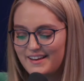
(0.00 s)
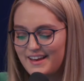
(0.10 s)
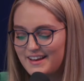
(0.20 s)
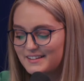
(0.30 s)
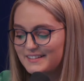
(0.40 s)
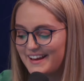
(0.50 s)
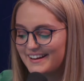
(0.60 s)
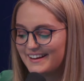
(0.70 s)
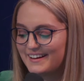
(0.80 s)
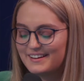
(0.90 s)
And
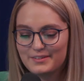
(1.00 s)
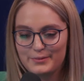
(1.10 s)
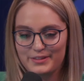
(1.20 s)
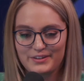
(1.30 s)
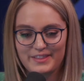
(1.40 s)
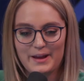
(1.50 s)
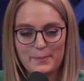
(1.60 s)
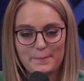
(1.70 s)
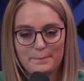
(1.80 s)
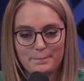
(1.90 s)
Alayah, with her
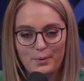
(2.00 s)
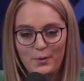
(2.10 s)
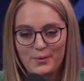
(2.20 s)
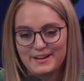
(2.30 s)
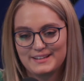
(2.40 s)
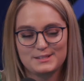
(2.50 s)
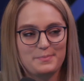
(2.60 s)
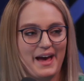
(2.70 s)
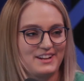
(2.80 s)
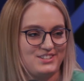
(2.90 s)
like poised
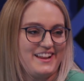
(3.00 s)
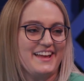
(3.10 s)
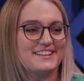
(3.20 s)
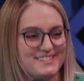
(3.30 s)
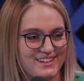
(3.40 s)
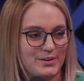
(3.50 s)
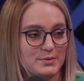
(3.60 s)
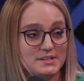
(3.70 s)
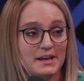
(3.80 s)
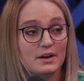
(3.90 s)
pageant answer,
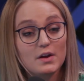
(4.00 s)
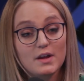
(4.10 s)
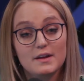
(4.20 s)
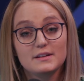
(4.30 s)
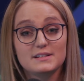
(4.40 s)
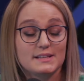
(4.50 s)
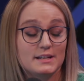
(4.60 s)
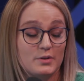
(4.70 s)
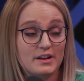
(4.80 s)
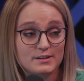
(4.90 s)
was like, does
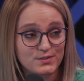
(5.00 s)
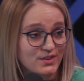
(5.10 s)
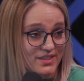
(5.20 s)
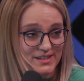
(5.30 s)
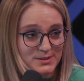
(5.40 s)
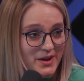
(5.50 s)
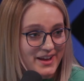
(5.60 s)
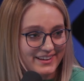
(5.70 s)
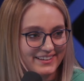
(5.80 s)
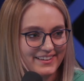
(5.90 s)
anyone else feel this
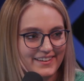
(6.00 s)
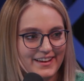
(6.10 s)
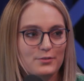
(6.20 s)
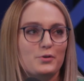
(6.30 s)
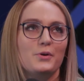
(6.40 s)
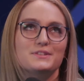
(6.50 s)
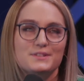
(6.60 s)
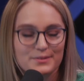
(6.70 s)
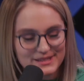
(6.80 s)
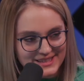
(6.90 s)
way? And of course,
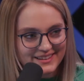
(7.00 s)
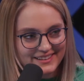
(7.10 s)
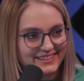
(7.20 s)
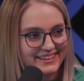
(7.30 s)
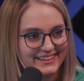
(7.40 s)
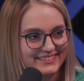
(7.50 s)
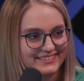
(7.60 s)
no one said anything.